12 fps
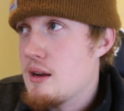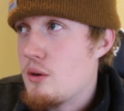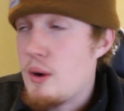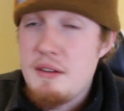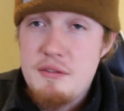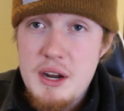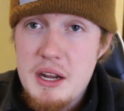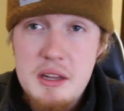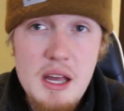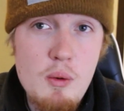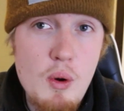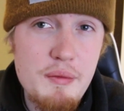quite
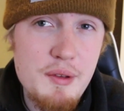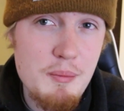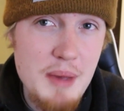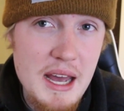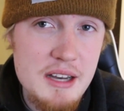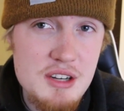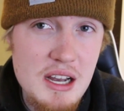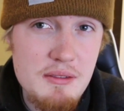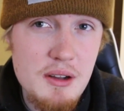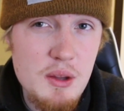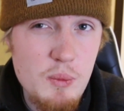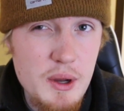frankly, I won't feel bad
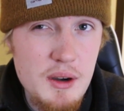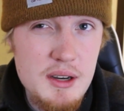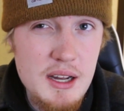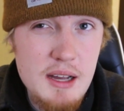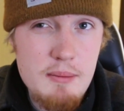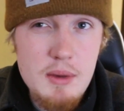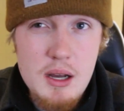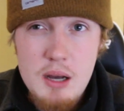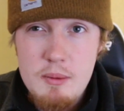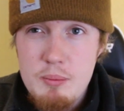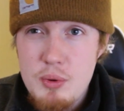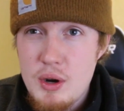driving in the wintertime,
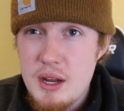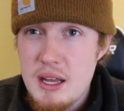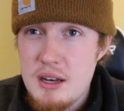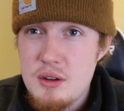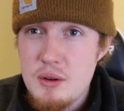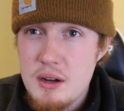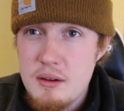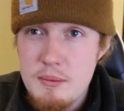and put it into